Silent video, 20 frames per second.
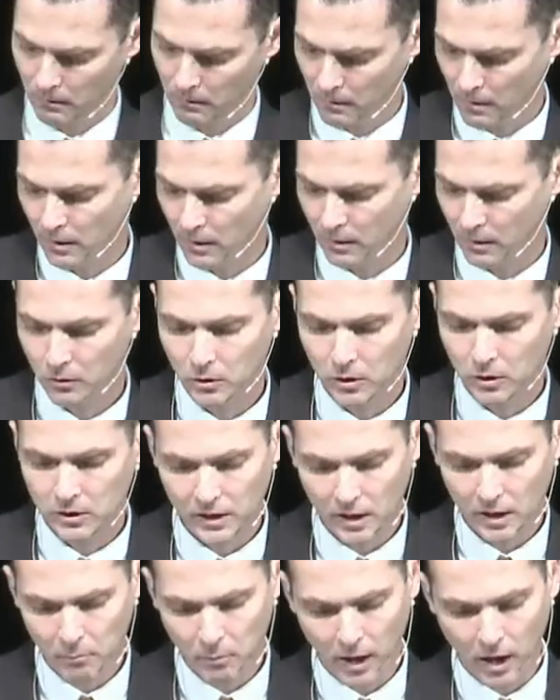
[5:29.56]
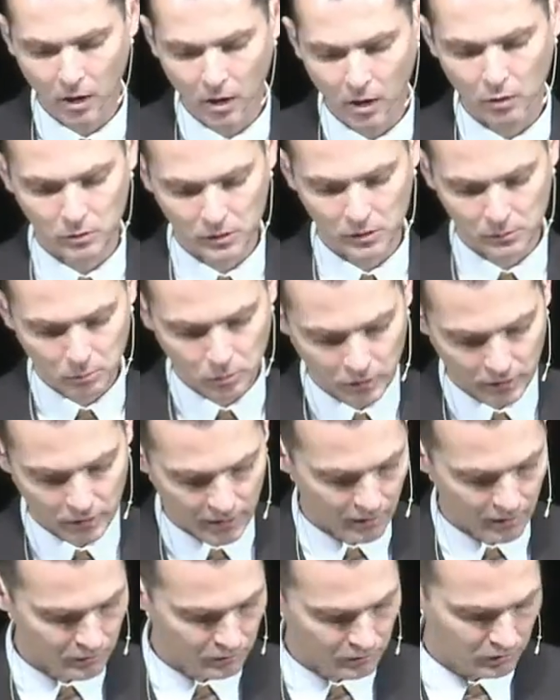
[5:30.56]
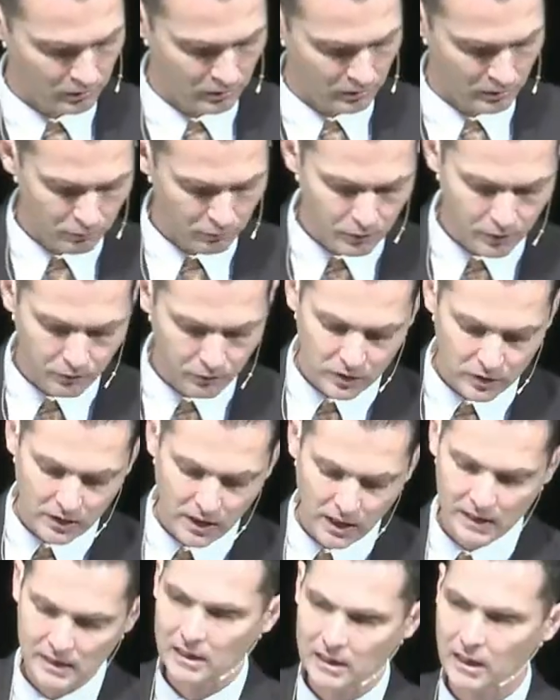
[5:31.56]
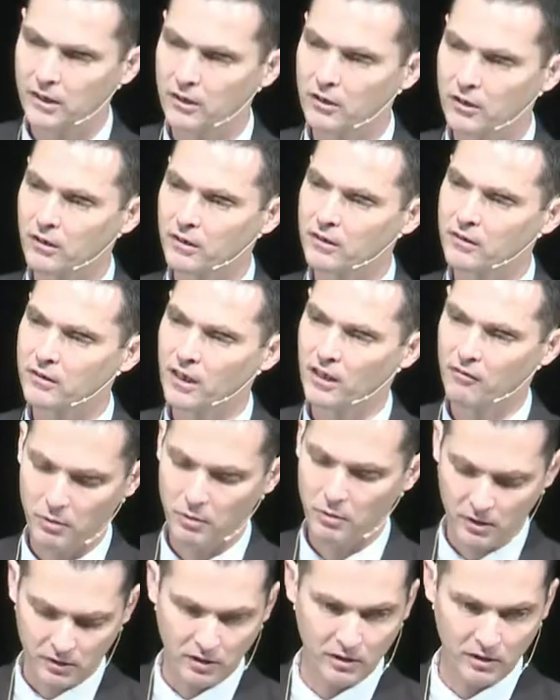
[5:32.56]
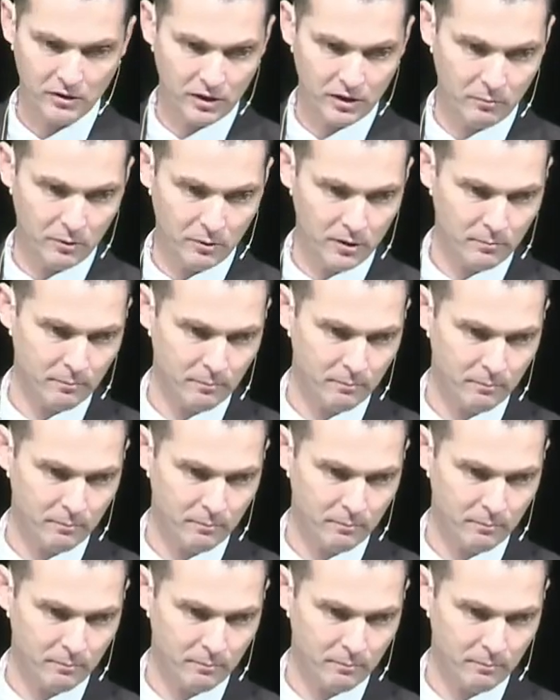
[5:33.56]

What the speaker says: And of course, that power was poured out 50 days later on the day of Pentecost. Amen?